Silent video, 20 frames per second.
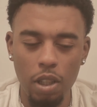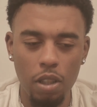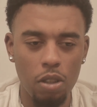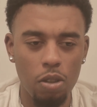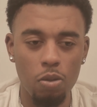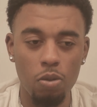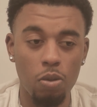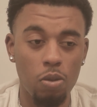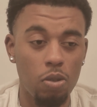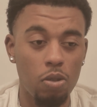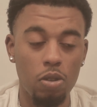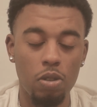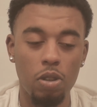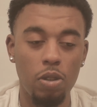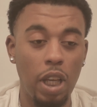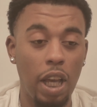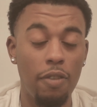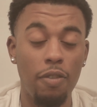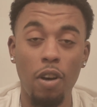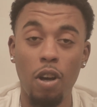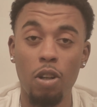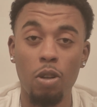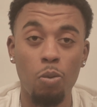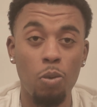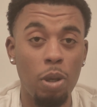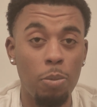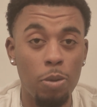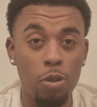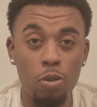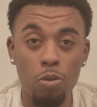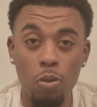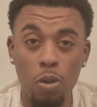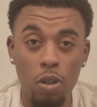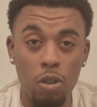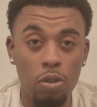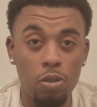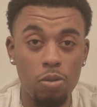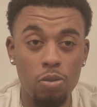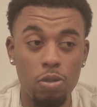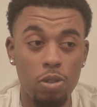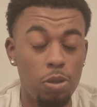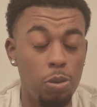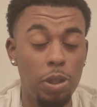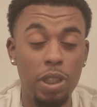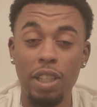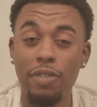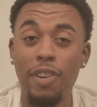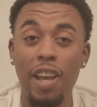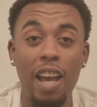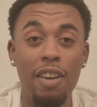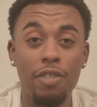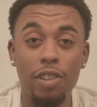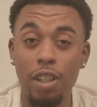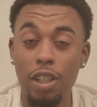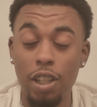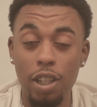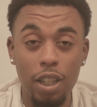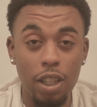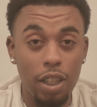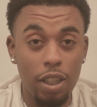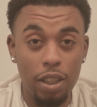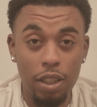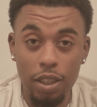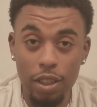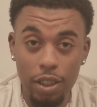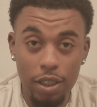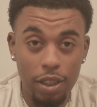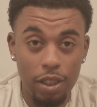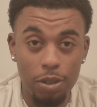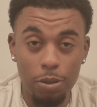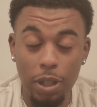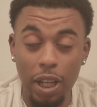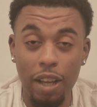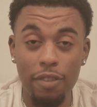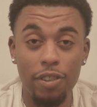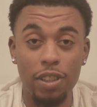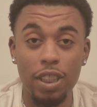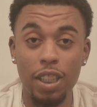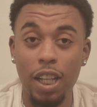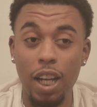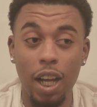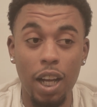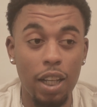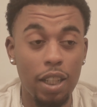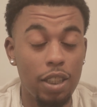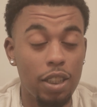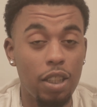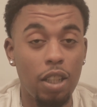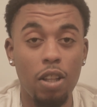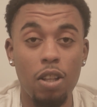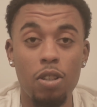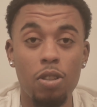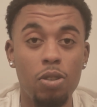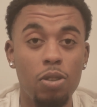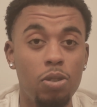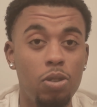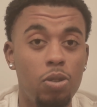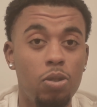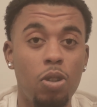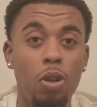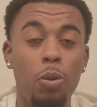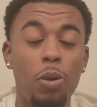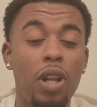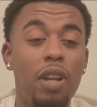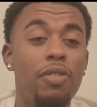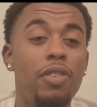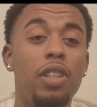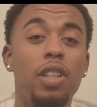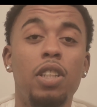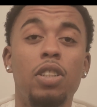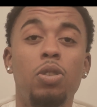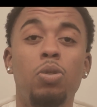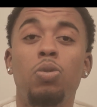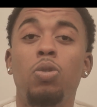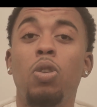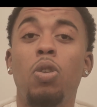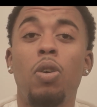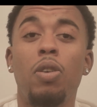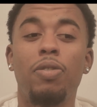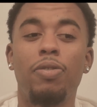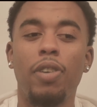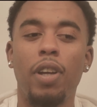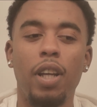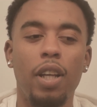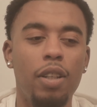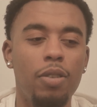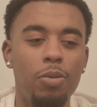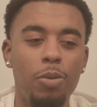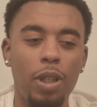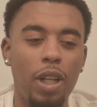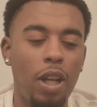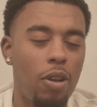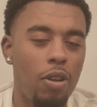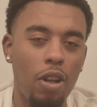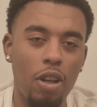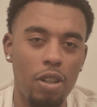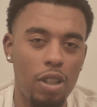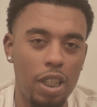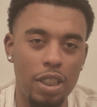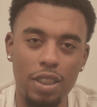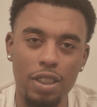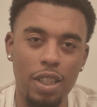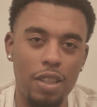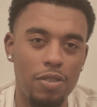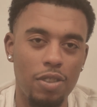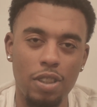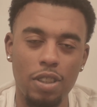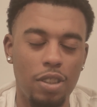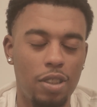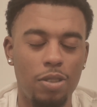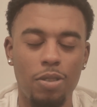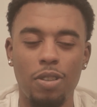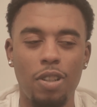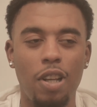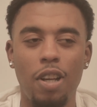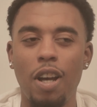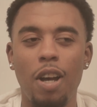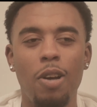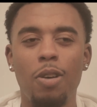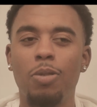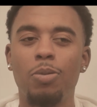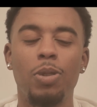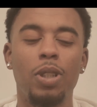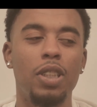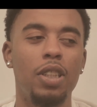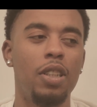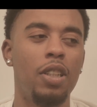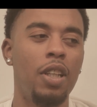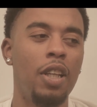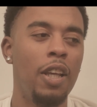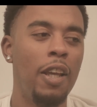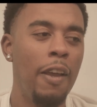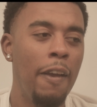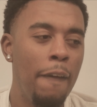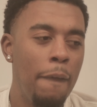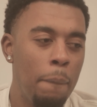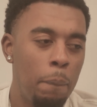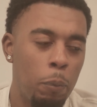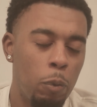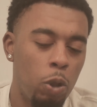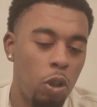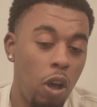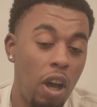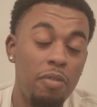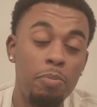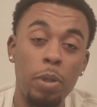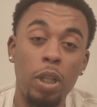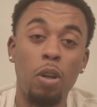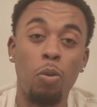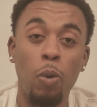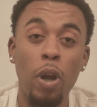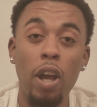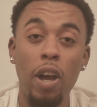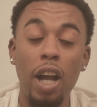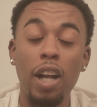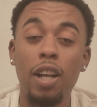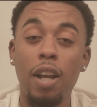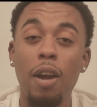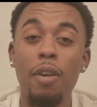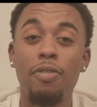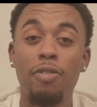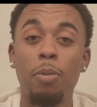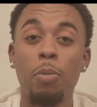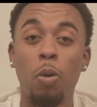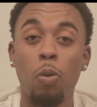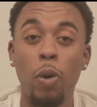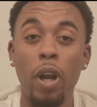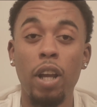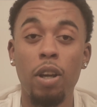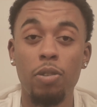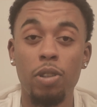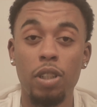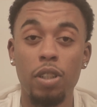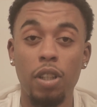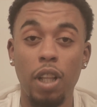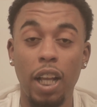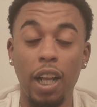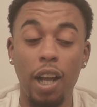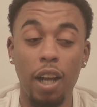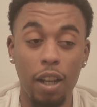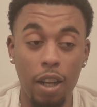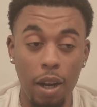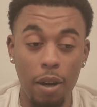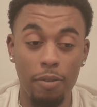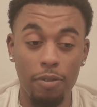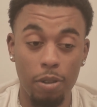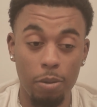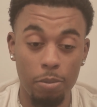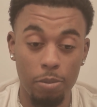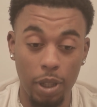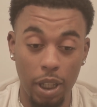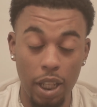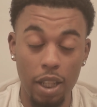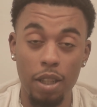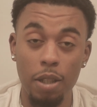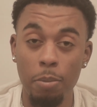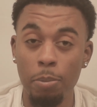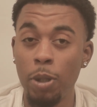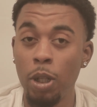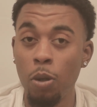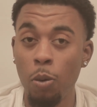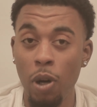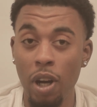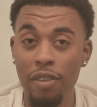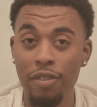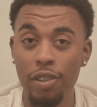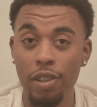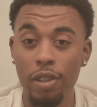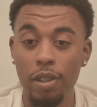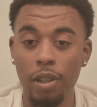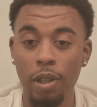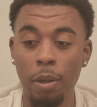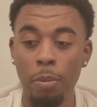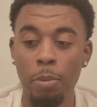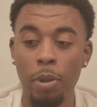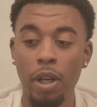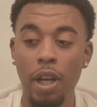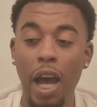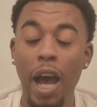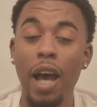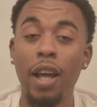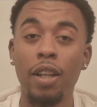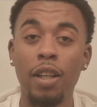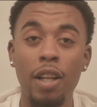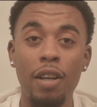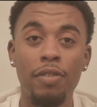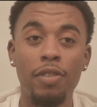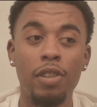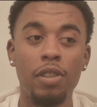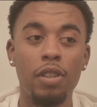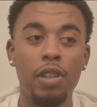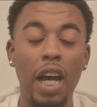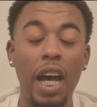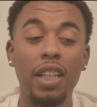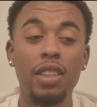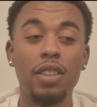You have all the women you want. You can even have a gun. You can have any car, any clothes, whatever it is, you glorify it without all that tough shit. So now I don't really, I've been around. I come from around it. Like I come from in the middle of it. But I never.